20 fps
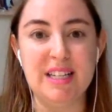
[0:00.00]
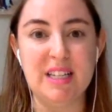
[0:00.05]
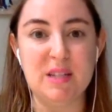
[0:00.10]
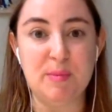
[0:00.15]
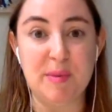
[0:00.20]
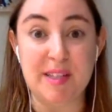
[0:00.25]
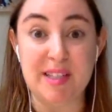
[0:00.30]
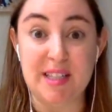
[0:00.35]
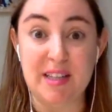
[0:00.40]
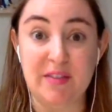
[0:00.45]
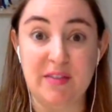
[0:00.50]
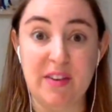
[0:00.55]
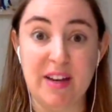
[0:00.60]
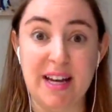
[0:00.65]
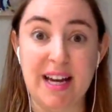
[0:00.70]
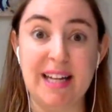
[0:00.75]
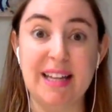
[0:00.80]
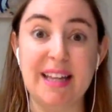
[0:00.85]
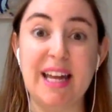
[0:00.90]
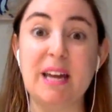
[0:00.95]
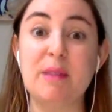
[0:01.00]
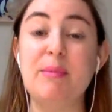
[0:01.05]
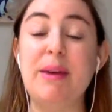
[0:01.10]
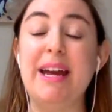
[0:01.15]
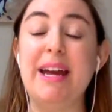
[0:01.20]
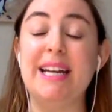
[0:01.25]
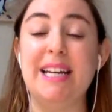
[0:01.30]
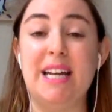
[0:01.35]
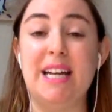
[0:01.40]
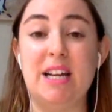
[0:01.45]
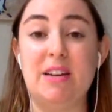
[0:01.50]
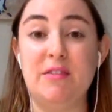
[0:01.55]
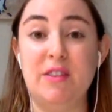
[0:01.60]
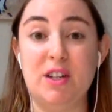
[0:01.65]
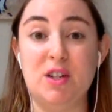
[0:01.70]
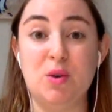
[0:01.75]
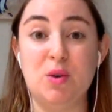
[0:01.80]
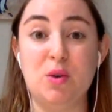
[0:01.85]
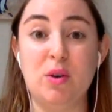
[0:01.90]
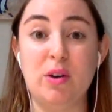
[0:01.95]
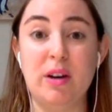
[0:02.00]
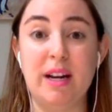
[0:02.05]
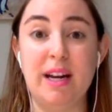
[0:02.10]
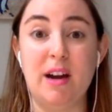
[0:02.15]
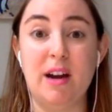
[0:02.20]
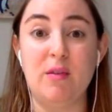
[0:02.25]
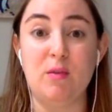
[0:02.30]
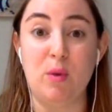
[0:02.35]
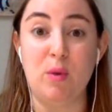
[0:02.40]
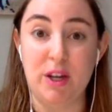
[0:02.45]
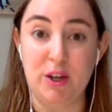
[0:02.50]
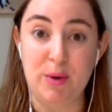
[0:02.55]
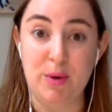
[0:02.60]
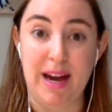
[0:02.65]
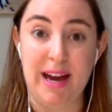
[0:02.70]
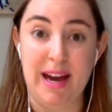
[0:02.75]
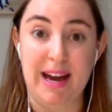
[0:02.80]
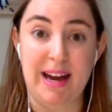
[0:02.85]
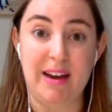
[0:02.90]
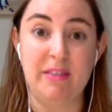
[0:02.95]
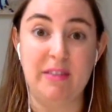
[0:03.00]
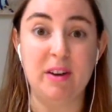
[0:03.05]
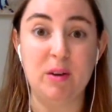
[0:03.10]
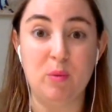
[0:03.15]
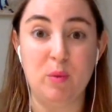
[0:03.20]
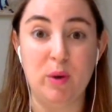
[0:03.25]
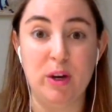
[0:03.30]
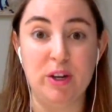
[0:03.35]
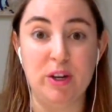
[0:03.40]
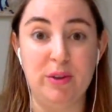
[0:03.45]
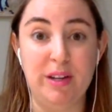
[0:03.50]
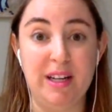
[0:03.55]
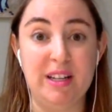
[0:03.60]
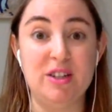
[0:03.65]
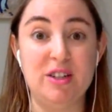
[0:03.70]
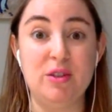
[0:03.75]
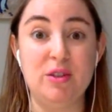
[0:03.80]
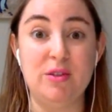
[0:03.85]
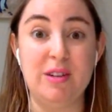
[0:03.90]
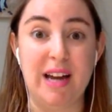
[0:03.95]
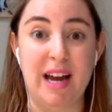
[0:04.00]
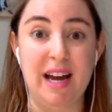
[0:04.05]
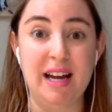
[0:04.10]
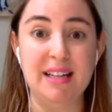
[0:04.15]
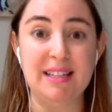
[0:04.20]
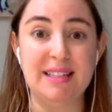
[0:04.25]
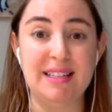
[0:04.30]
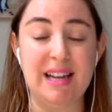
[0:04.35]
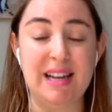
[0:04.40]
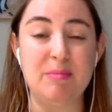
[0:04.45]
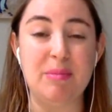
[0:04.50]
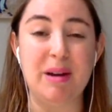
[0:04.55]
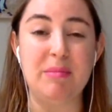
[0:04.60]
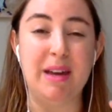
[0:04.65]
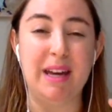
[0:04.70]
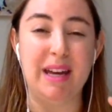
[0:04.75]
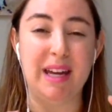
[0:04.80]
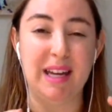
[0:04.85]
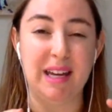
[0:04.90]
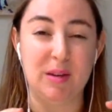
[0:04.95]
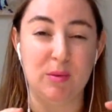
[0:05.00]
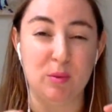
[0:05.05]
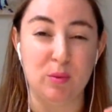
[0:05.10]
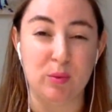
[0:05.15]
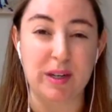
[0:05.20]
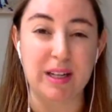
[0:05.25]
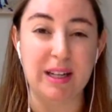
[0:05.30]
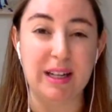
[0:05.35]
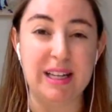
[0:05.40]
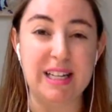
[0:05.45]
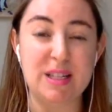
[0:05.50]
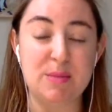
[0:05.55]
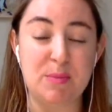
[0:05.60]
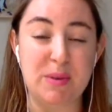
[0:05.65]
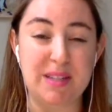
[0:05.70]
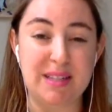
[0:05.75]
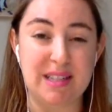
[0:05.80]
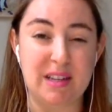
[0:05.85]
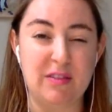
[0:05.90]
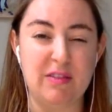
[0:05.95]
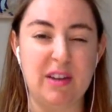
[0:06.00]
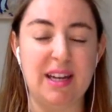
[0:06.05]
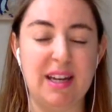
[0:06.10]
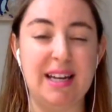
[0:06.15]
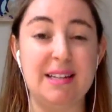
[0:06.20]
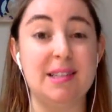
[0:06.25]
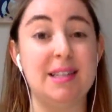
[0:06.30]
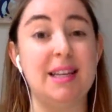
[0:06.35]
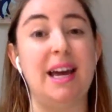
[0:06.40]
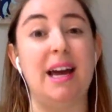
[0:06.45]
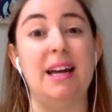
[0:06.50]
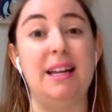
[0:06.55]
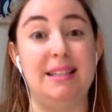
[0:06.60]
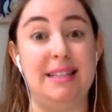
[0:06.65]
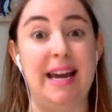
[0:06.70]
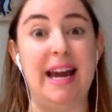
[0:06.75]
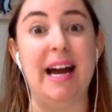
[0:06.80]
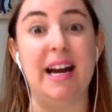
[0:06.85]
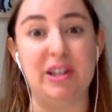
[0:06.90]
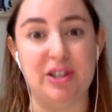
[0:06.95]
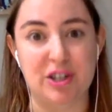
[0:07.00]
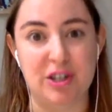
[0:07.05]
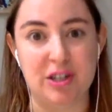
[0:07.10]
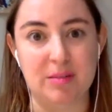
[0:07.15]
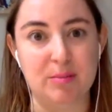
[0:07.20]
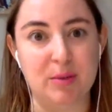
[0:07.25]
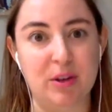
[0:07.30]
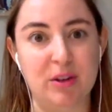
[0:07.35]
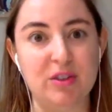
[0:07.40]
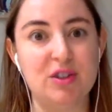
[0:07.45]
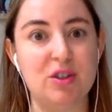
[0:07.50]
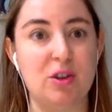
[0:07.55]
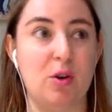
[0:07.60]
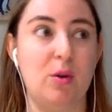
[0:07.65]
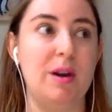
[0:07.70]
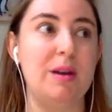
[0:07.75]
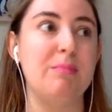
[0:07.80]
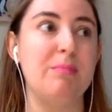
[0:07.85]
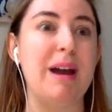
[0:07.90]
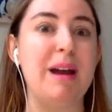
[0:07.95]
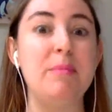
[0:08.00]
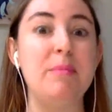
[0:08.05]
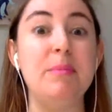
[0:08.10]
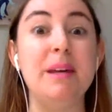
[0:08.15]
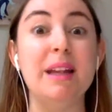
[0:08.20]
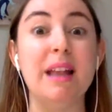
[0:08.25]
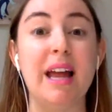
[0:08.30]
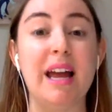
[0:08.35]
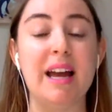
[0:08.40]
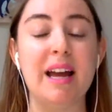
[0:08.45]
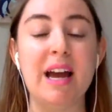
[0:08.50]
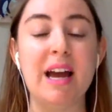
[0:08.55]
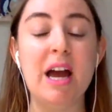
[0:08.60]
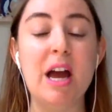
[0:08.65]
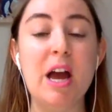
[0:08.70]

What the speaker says: specific and like make an inventory of what you have and what you need to do next. And by making it really specific, it's actionable. So it might be like